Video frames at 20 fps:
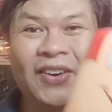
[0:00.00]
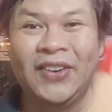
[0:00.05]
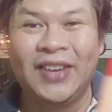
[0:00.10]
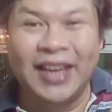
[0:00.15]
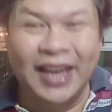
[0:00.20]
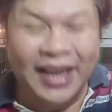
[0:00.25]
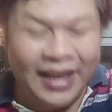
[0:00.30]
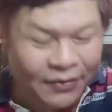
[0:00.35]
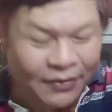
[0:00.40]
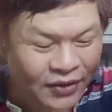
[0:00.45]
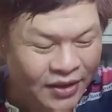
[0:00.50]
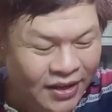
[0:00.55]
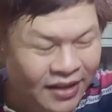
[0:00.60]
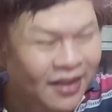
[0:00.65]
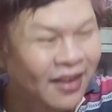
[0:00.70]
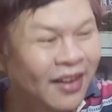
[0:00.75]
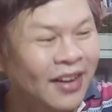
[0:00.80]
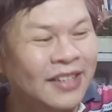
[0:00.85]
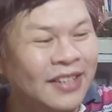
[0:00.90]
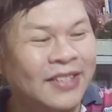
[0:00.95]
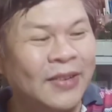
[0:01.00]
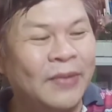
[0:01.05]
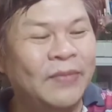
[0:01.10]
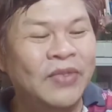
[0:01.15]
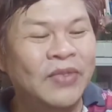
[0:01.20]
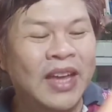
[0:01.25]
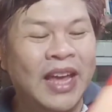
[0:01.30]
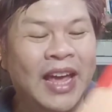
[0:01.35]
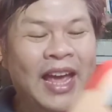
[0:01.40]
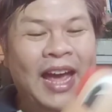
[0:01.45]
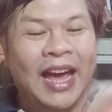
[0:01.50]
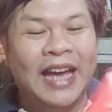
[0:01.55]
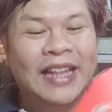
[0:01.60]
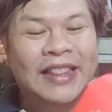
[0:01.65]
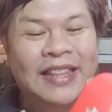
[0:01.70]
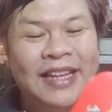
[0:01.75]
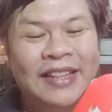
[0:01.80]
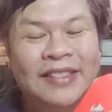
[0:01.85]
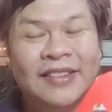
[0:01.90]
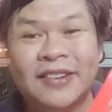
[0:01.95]
okay pretty awesome and
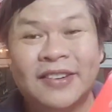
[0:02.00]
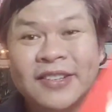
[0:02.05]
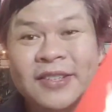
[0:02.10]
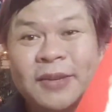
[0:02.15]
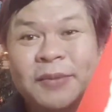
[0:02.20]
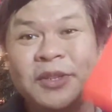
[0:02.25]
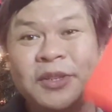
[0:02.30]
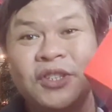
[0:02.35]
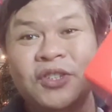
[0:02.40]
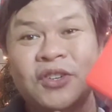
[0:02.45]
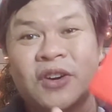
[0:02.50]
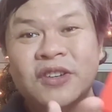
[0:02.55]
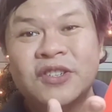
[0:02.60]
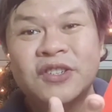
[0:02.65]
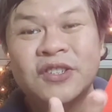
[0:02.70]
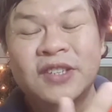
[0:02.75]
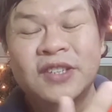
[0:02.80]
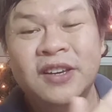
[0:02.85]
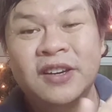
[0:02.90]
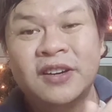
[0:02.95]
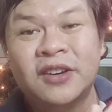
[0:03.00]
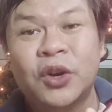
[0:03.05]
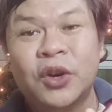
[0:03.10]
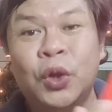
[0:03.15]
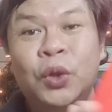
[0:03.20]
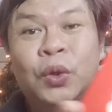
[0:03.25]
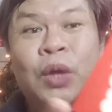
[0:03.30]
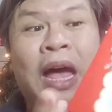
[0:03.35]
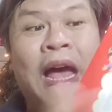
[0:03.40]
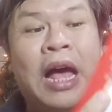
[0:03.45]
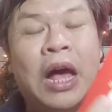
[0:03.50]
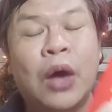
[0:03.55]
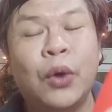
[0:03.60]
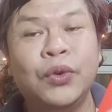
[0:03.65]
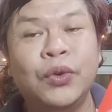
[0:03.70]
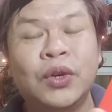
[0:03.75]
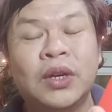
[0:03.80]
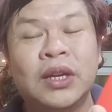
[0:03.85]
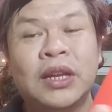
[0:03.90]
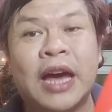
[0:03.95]
then there are some instructions here on how
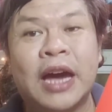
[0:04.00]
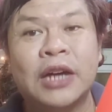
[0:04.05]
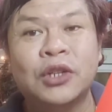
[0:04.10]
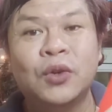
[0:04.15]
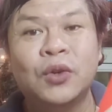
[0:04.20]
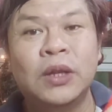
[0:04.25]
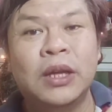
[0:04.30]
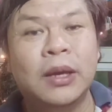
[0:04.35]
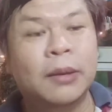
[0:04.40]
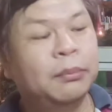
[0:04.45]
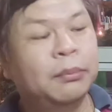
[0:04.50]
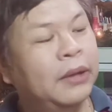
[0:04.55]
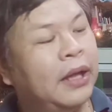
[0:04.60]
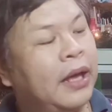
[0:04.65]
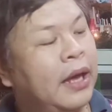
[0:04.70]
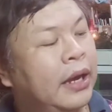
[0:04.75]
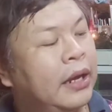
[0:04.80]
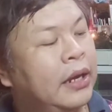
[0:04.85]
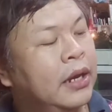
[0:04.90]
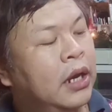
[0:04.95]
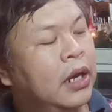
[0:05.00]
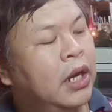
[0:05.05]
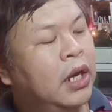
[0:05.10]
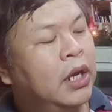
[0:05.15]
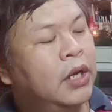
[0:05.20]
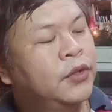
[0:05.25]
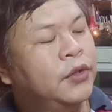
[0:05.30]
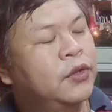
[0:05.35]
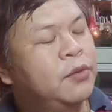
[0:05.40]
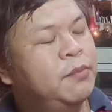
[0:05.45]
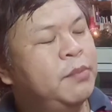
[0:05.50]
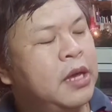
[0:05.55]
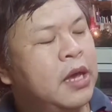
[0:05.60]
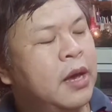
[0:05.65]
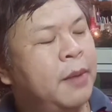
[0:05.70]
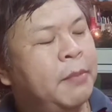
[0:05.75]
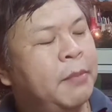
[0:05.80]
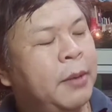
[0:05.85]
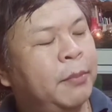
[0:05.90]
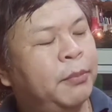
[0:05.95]
you can actually apply to be
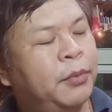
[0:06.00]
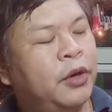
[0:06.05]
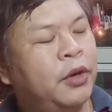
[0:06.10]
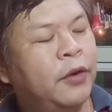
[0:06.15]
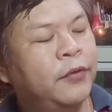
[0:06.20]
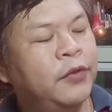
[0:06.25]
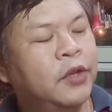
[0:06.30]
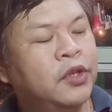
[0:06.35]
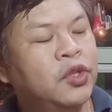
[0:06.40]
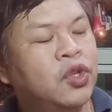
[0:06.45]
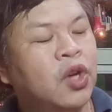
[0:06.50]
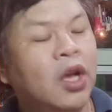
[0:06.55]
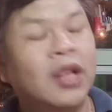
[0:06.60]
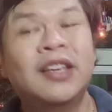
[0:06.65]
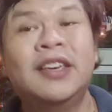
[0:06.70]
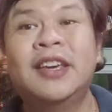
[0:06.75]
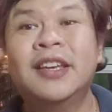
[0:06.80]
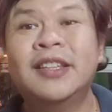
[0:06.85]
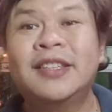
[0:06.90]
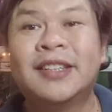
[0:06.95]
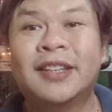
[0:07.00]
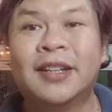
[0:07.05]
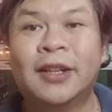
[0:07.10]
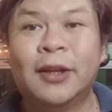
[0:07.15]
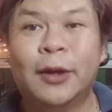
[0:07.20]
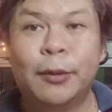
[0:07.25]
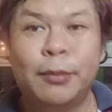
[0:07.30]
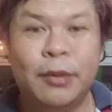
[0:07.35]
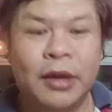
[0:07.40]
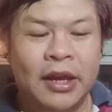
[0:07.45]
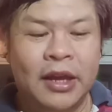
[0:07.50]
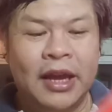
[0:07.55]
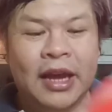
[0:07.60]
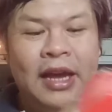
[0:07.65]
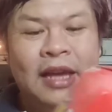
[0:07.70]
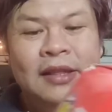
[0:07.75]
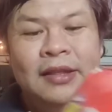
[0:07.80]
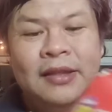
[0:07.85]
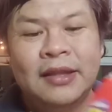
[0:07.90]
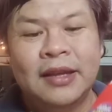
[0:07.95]
a member of the Jolly Kids Club
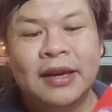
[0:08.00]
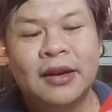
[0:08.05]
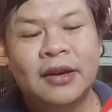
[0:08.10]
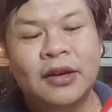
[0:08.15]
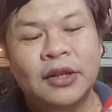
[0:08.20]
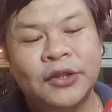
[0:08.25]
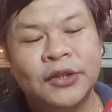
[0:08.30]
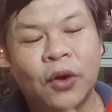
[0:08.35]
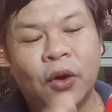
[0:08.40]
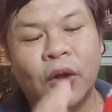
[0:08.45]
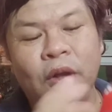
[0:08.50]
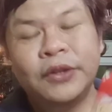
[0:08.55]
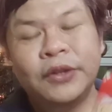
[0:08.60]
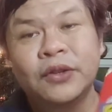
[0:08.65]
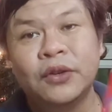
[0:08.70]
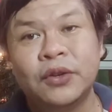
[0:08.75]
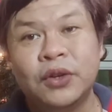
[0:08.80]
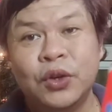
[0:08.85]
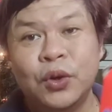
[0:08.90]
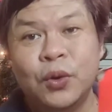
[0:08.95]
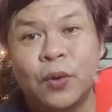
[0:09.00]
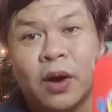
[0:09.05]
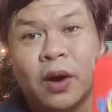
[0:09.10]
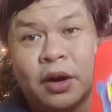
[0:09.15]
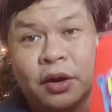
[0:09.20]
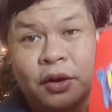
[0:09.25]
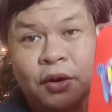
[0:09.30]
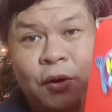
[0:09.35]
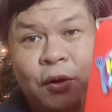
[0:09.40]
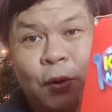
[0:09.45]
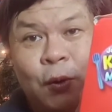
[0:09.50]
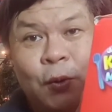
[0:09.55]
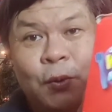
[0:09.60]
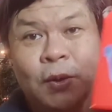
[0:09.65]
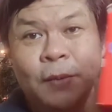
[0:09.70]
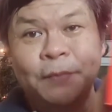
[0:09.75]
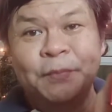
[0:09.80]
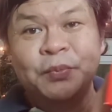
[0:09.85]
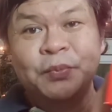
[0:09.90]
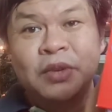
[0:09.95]
and there is also a QR code
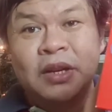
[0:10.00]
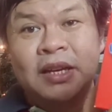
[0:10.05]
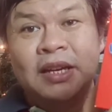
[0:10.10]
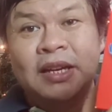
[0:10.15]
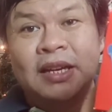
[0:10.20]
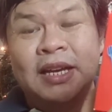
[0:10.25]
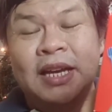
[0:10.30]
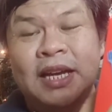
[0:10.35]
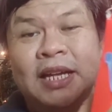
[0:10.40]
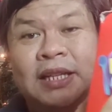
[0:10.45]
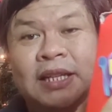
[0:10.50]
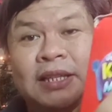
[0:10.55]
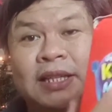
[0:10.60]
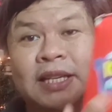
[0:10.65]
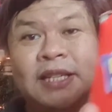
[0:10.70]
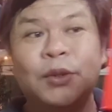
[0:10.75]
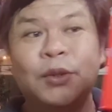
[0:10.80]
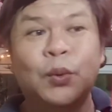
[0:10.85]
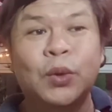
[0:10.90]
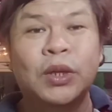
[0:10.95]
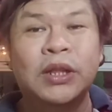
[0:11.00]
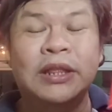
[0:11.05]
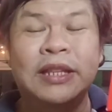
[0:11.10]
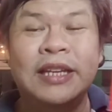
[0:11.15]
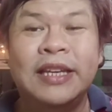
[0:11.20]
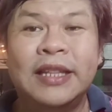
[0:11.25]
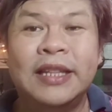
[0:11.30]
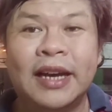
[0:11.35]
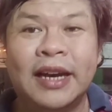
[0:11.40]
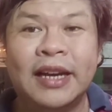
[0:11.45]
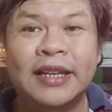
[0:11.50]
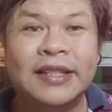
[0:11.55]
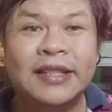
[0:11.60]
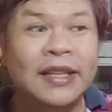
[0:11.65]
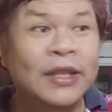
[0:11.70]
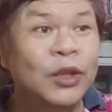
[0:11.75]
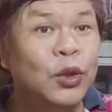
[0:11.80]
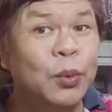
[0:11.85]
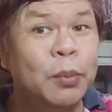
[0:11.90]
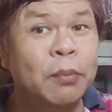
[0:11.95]
and this will lead us
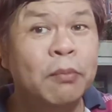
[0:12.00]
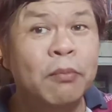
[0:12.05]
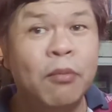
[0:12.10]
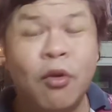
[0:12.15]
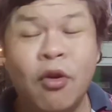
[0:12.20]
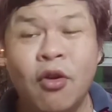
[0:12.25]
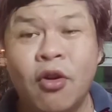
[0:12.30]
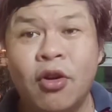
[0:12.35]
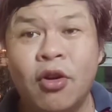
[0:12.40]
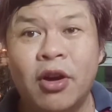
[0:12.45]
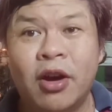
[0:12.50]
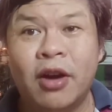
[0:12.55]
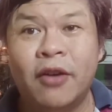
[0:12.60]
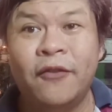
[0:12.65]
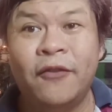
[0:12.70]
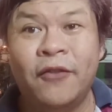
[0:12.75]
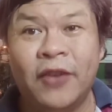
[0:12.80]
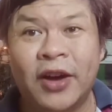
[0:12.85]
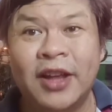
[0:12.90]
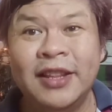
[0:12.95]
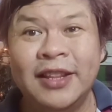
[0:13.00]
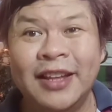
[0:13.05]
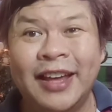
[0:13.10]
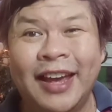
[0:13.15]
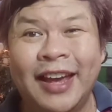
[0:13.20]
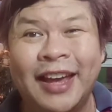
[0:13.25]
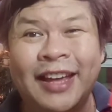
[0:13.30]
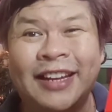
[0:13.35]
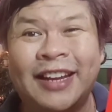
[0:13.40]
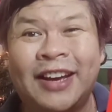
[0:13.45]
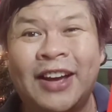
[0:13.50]
into more fun and